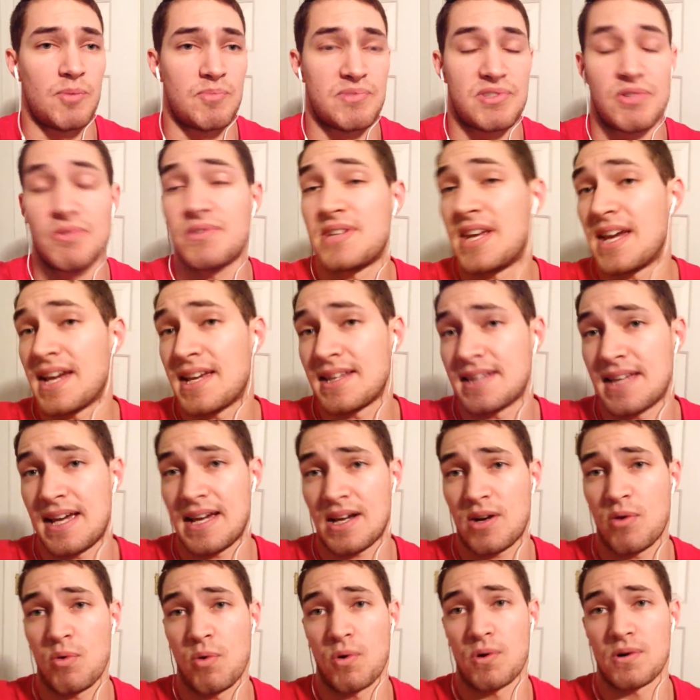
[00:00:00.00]
So taking
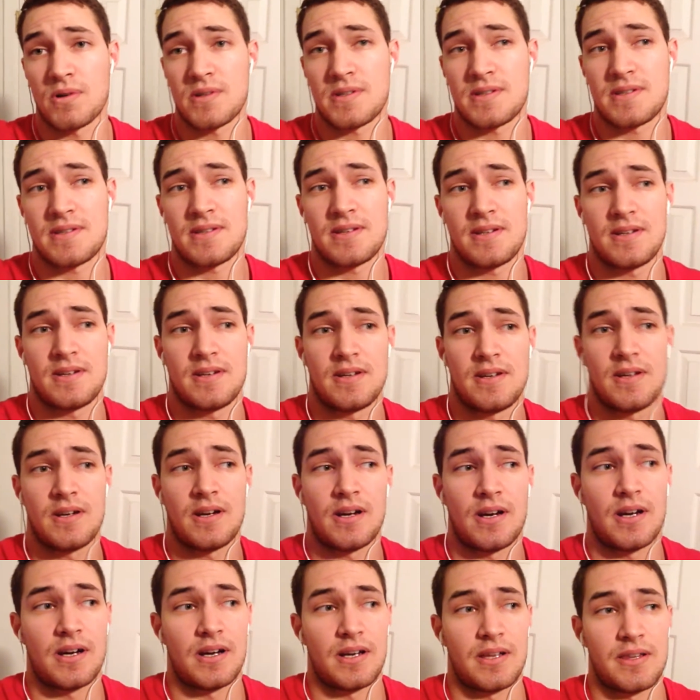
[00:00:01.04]
that course,
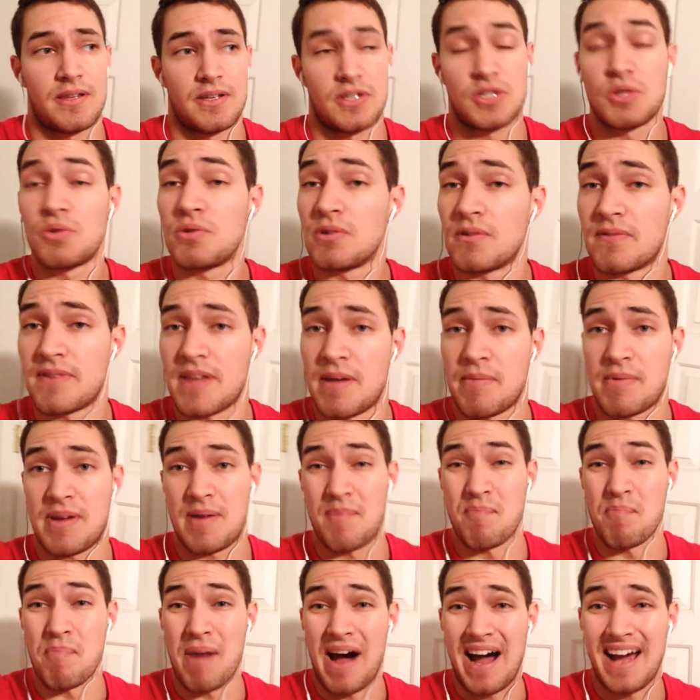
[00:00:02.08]
the two of them
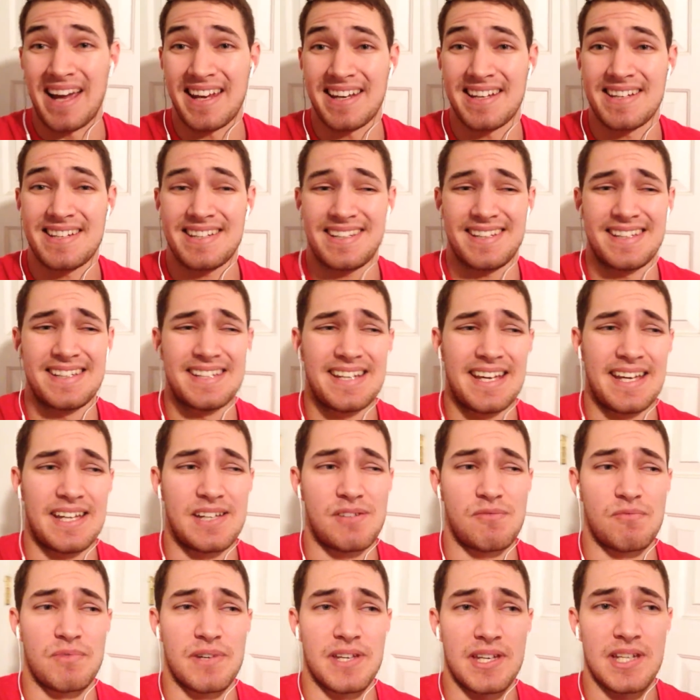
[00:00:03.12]
combined in
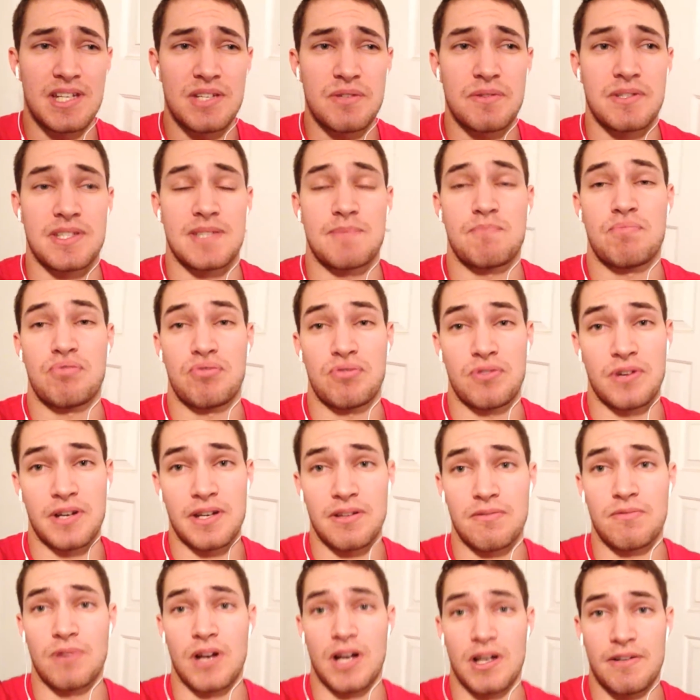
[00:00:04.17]
8 weeks was
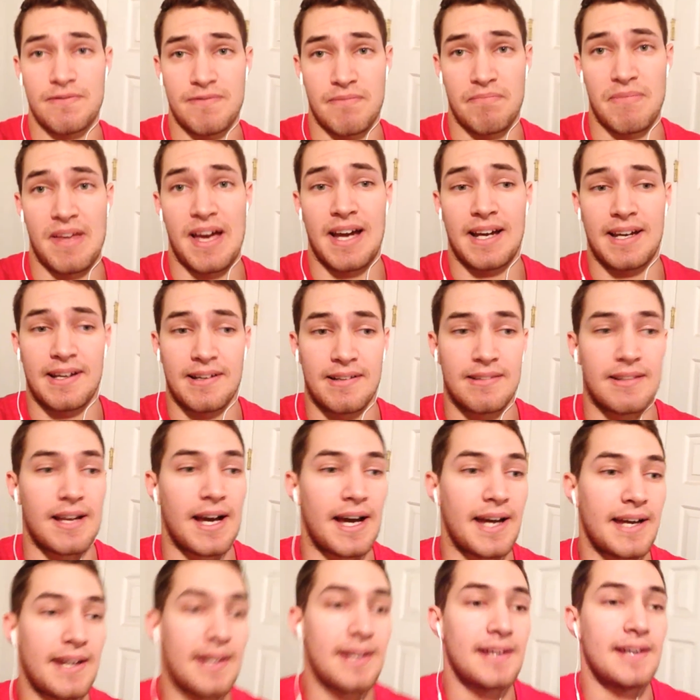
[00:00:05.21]
pretty rough, I'm not gonna
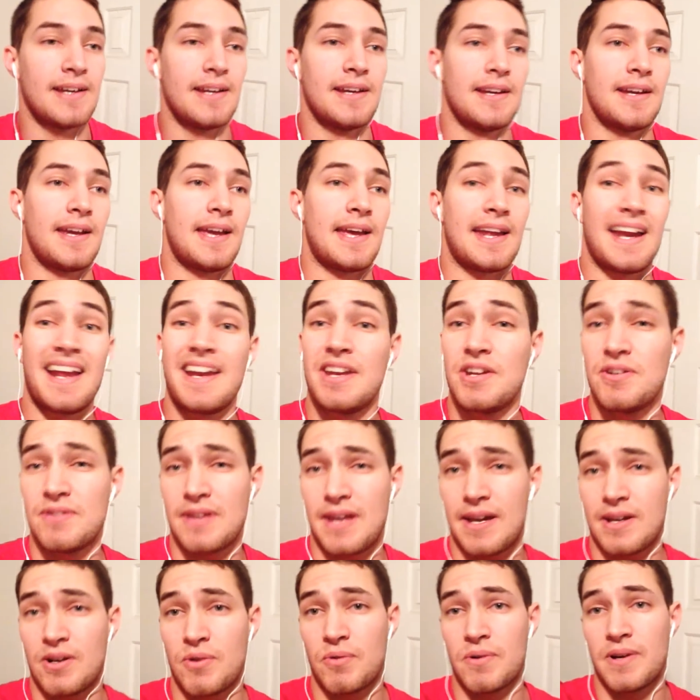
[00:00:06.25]
lie. And I knew
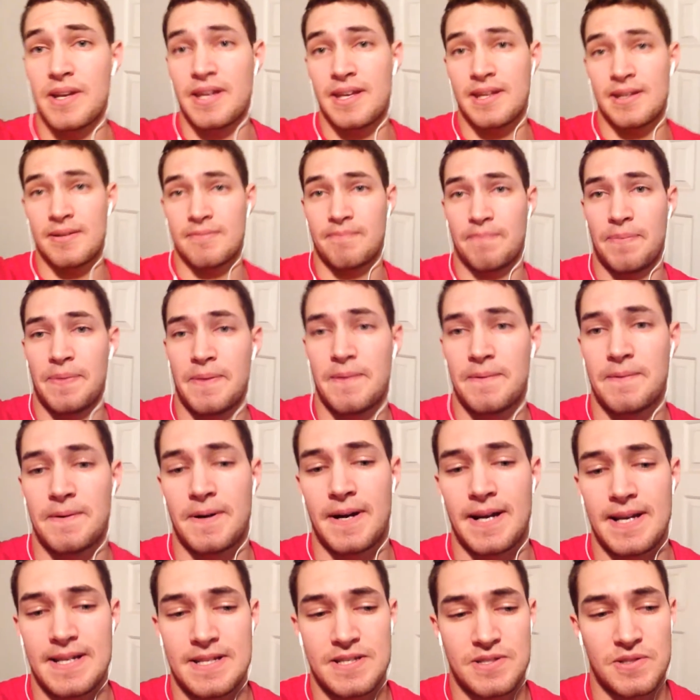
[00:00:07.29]
that going in,
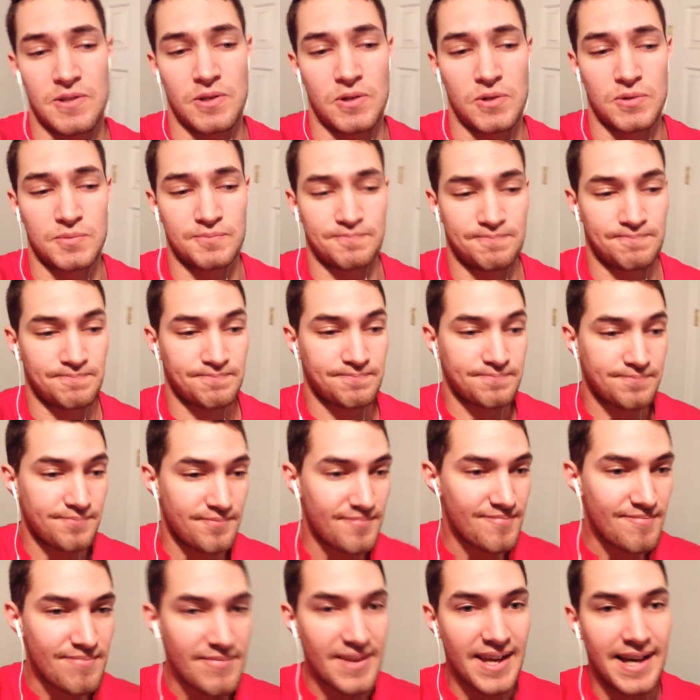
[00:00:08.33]
right? So
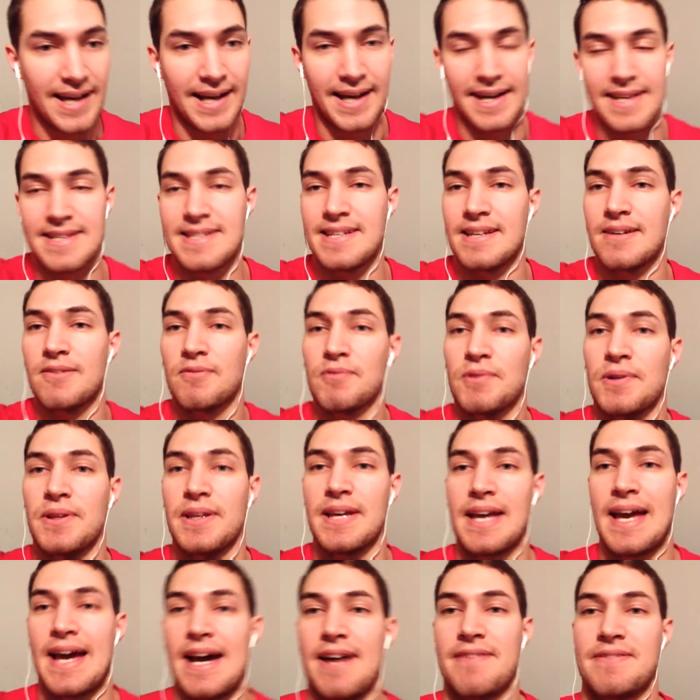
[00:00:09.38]
I didn't really
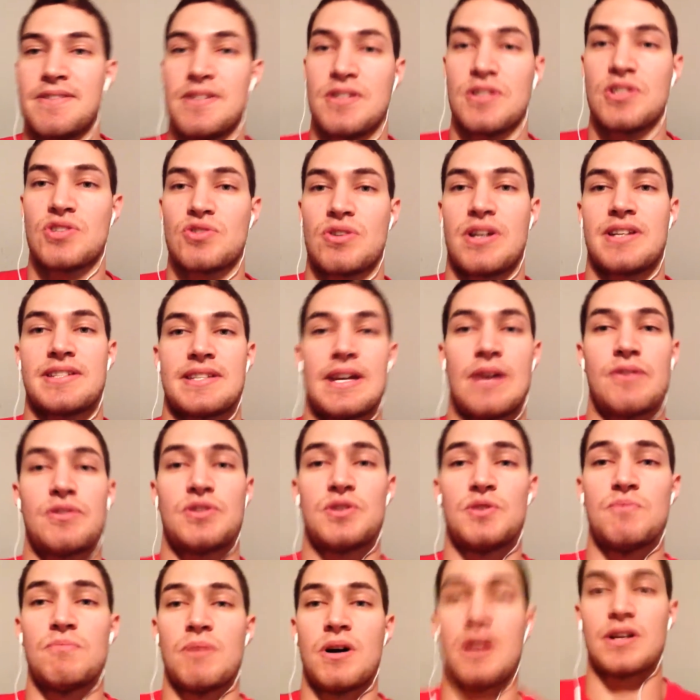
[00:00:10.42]
have to stress out
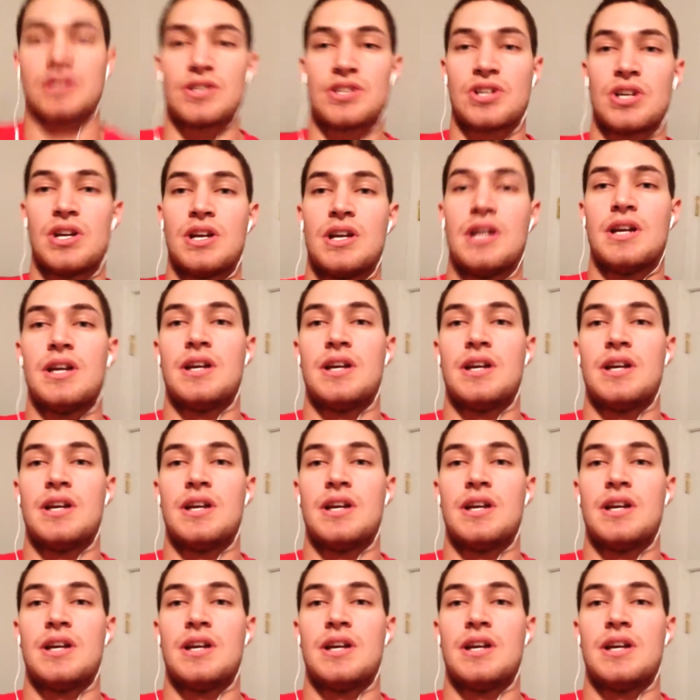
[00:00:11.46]
too much.